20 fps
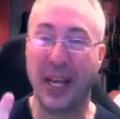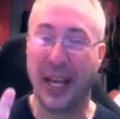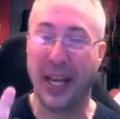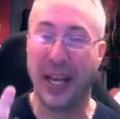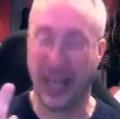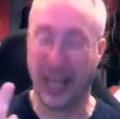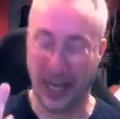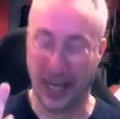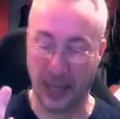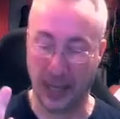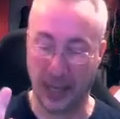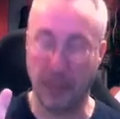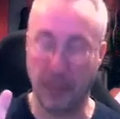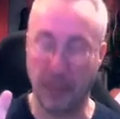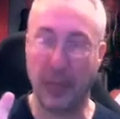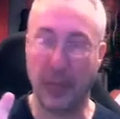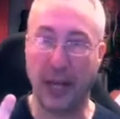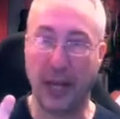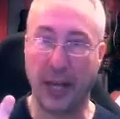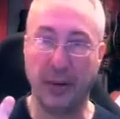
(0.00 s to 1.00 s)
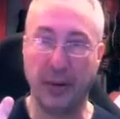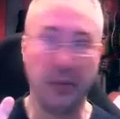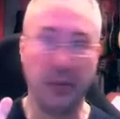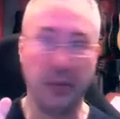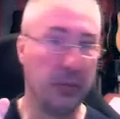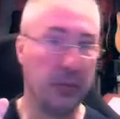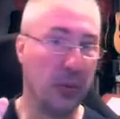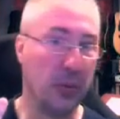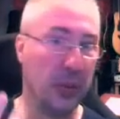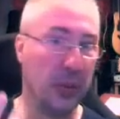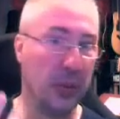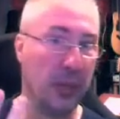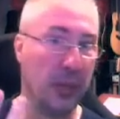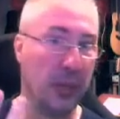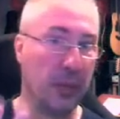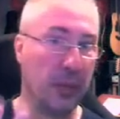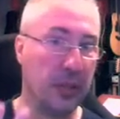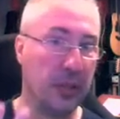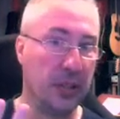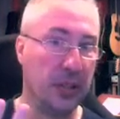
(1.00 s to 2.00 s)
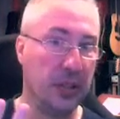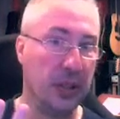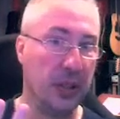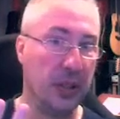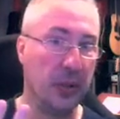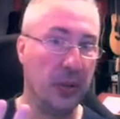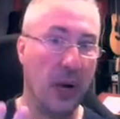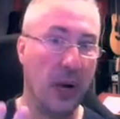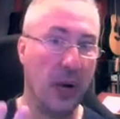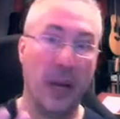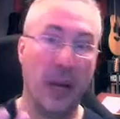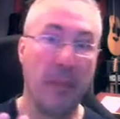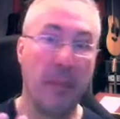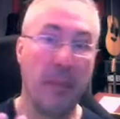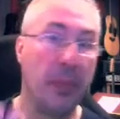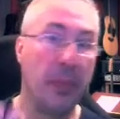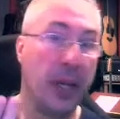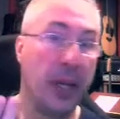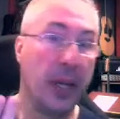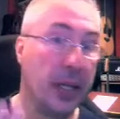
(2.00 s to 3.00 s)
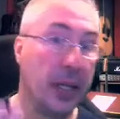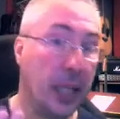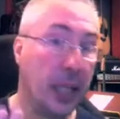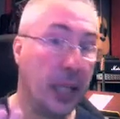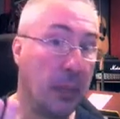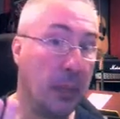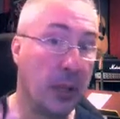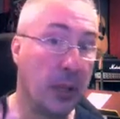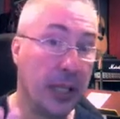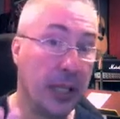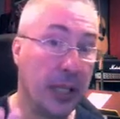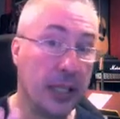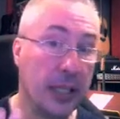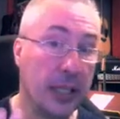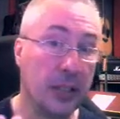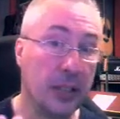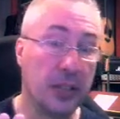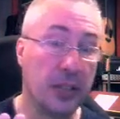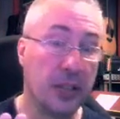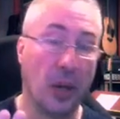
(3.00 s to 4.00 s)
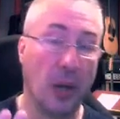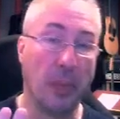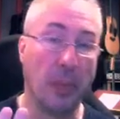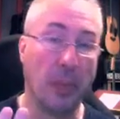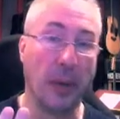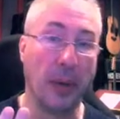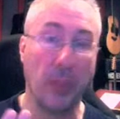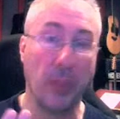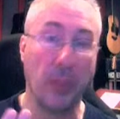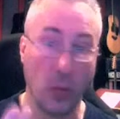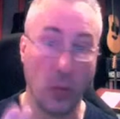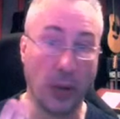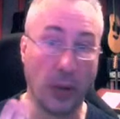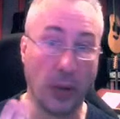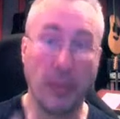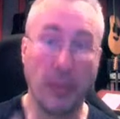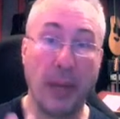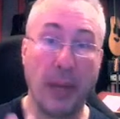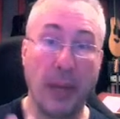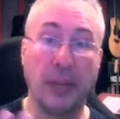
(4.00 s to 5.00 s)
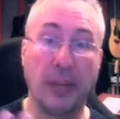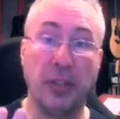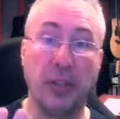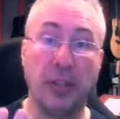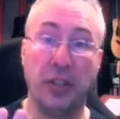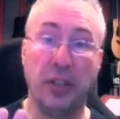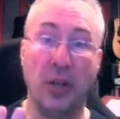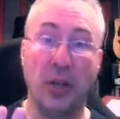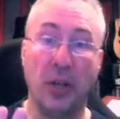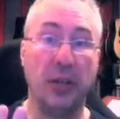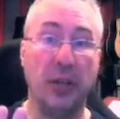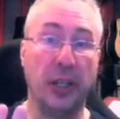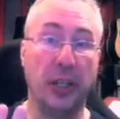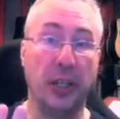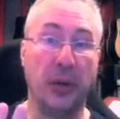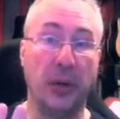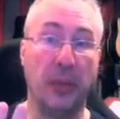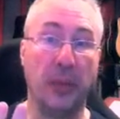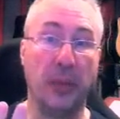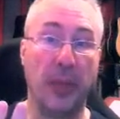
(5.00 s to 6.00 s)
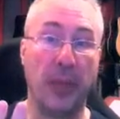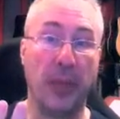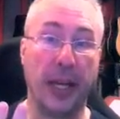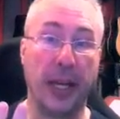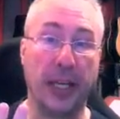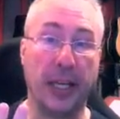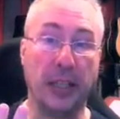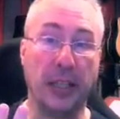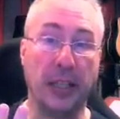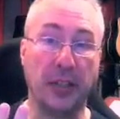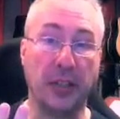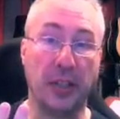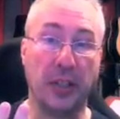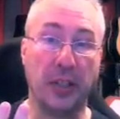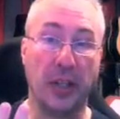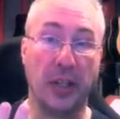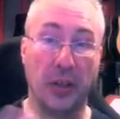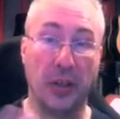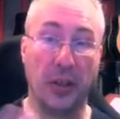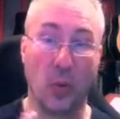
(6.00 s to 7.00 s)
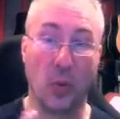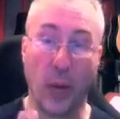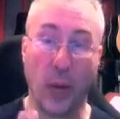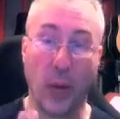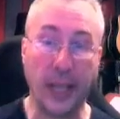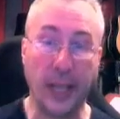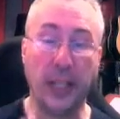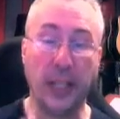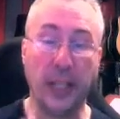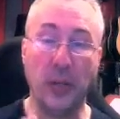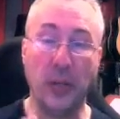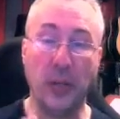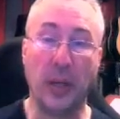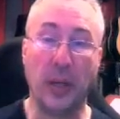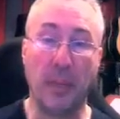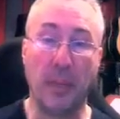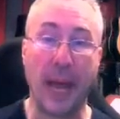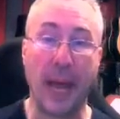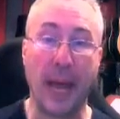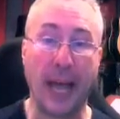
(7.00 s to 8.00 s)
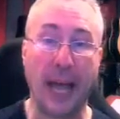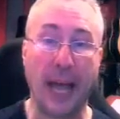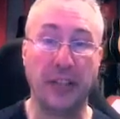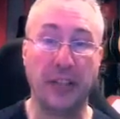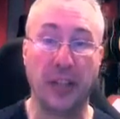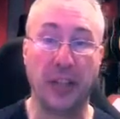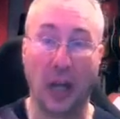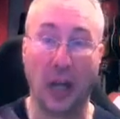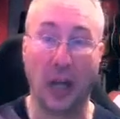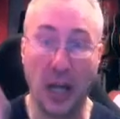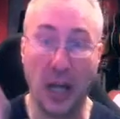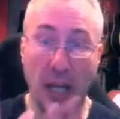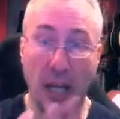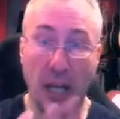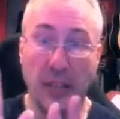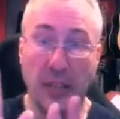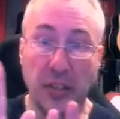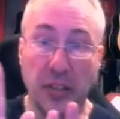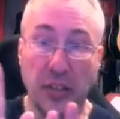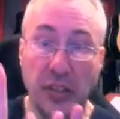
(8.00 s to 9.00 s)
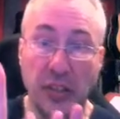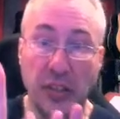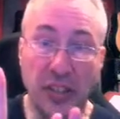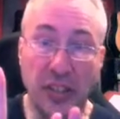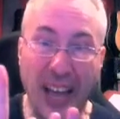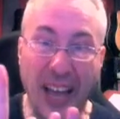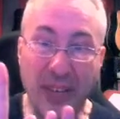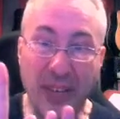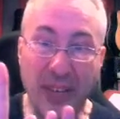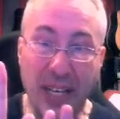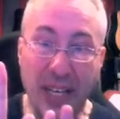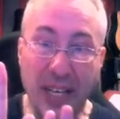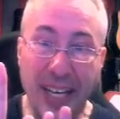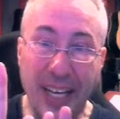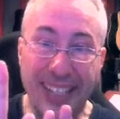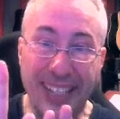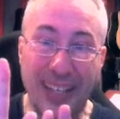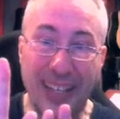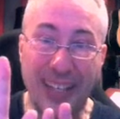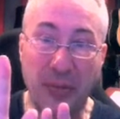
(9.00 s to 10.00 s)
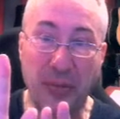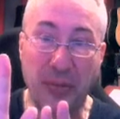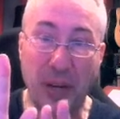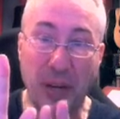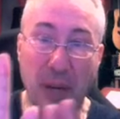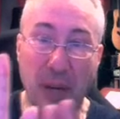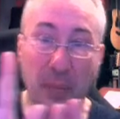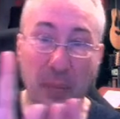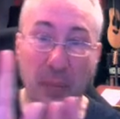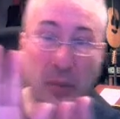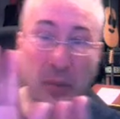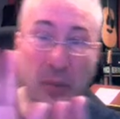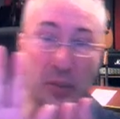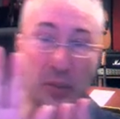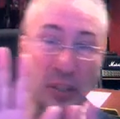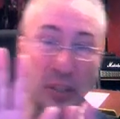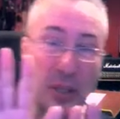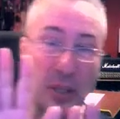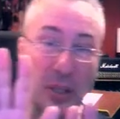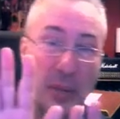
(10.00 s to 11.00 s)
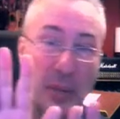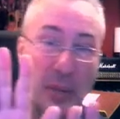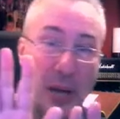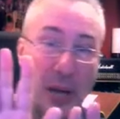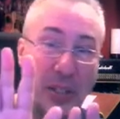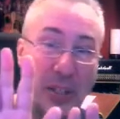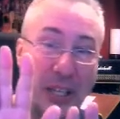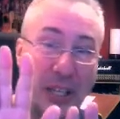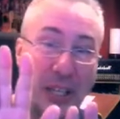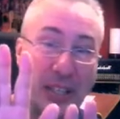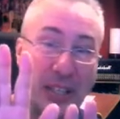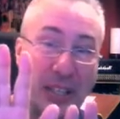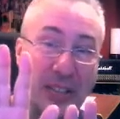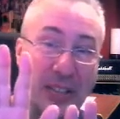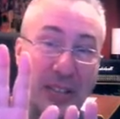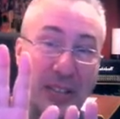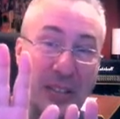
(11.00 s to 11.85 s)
And rule number 2, keep your ears open. What I'm about to show you is the way that you can master 7 different musical emotions,